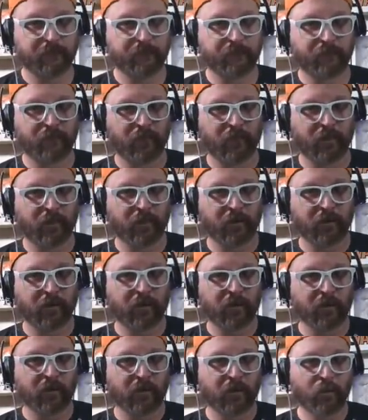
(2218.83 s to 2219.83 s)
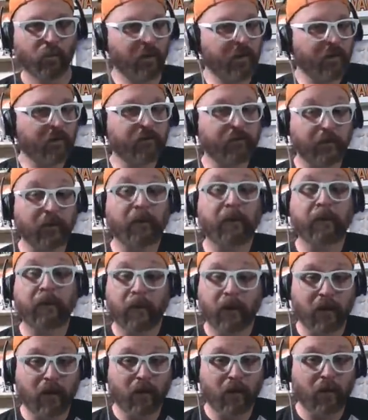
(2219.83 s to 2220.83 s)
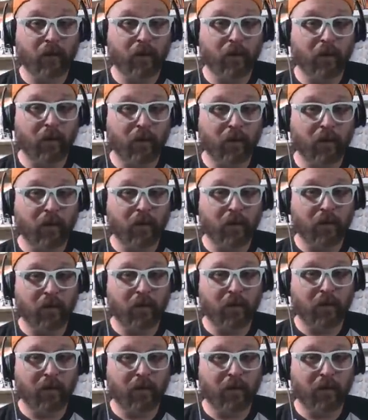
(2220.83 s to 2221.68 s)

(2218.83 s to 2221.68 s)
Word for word: Jalin Hyatt last week meeting with the media. He's like,